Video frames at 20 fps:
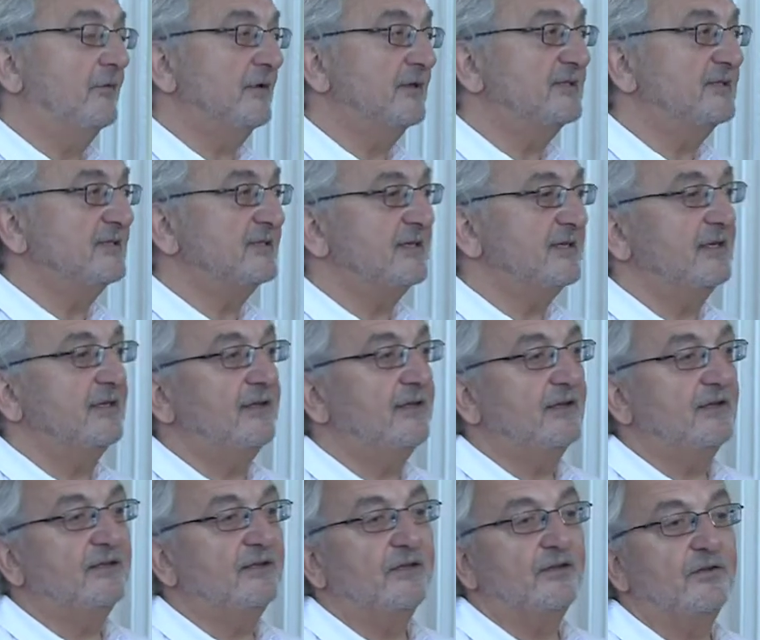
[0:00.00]
For instance, they
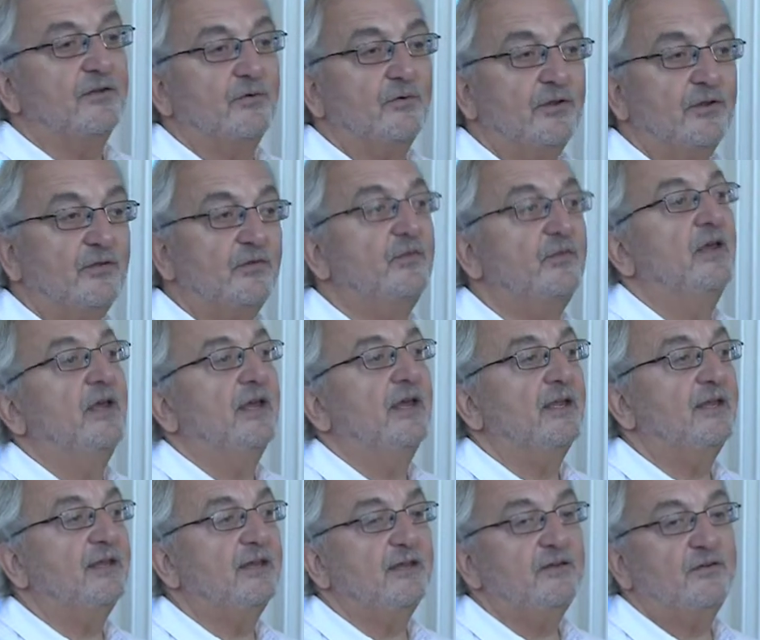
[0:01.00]
think that there is
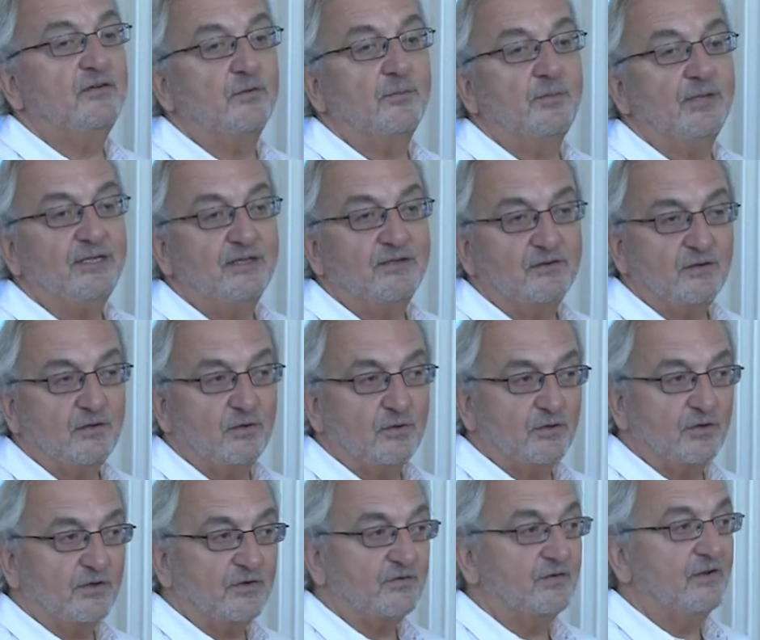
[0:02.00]
a need to begin to
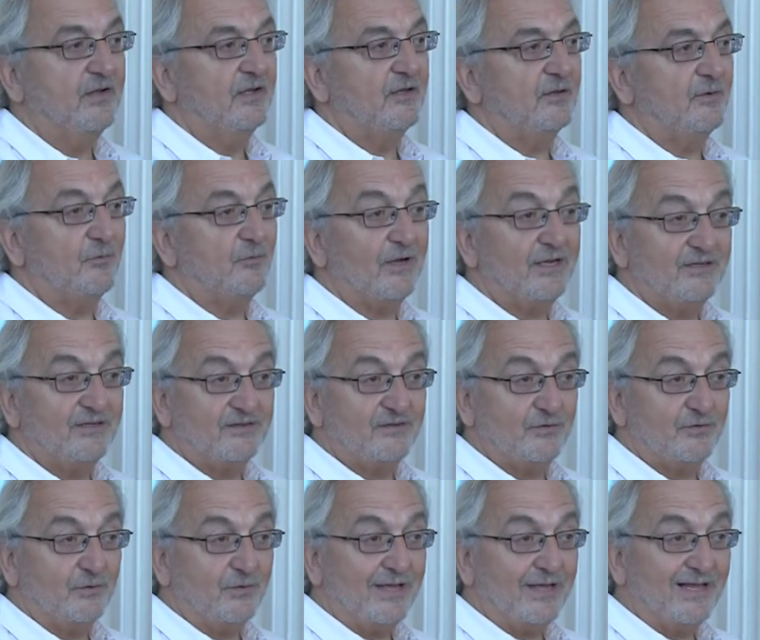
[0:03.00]
look at the right
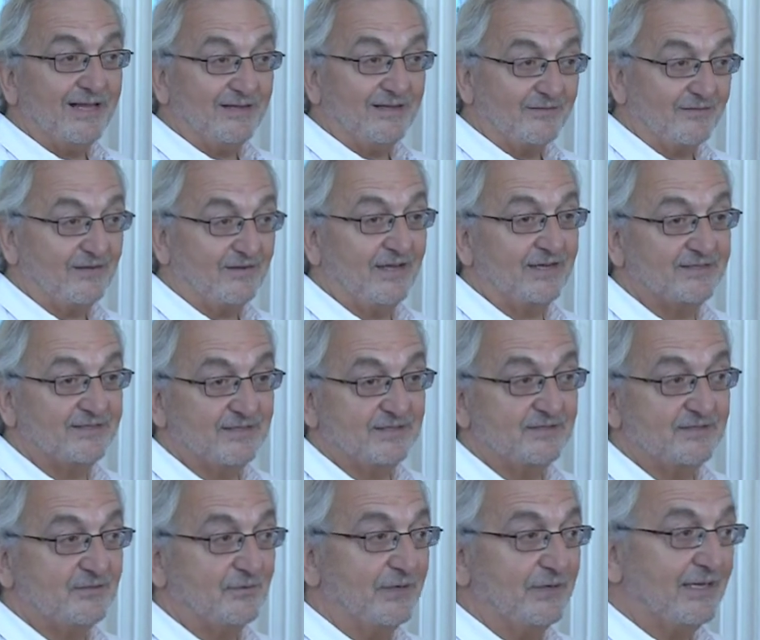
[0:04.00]
to health,
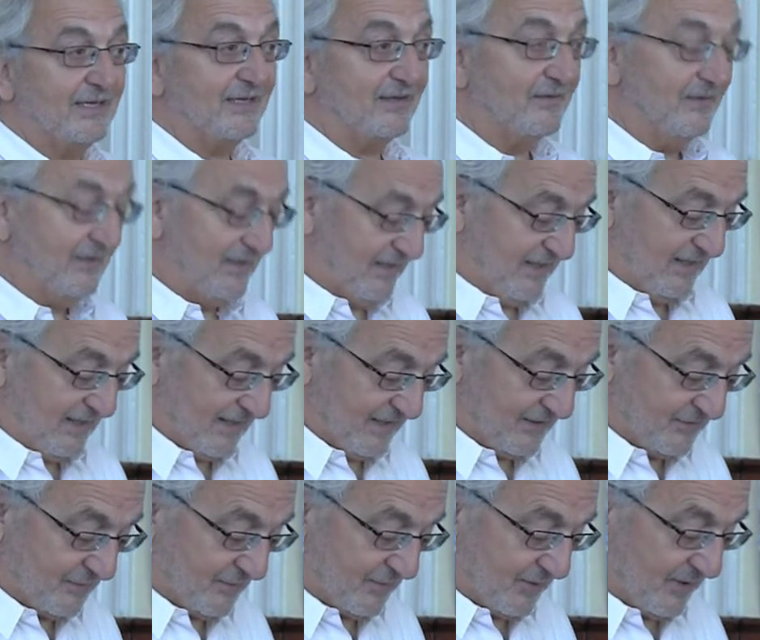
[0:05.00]
access to health,
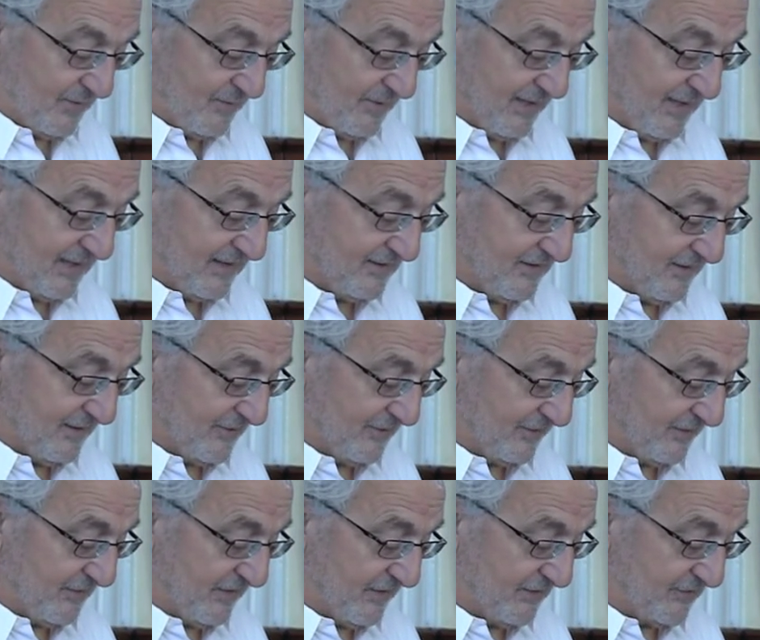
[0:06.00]
and to primary health care,
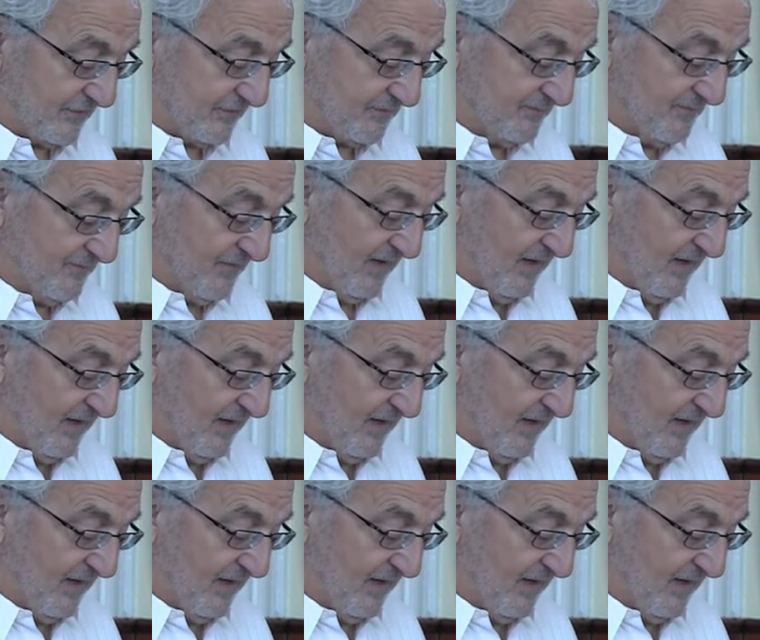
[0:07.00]
etc.